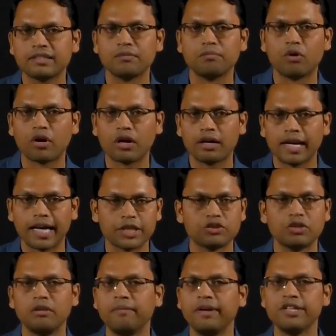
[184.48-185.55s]
the model
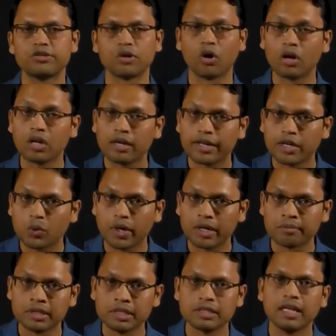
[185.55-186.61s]
actually meets all our
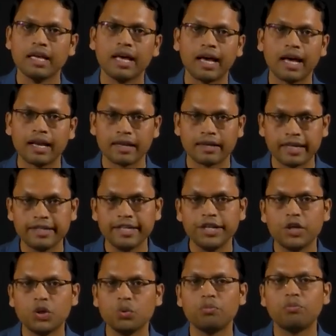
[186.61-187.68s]
requirements and are
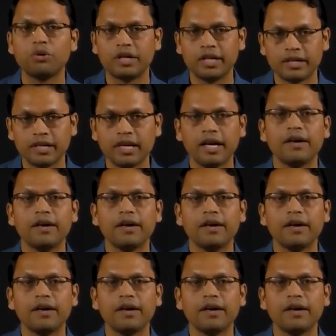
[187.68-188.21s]
ready to put it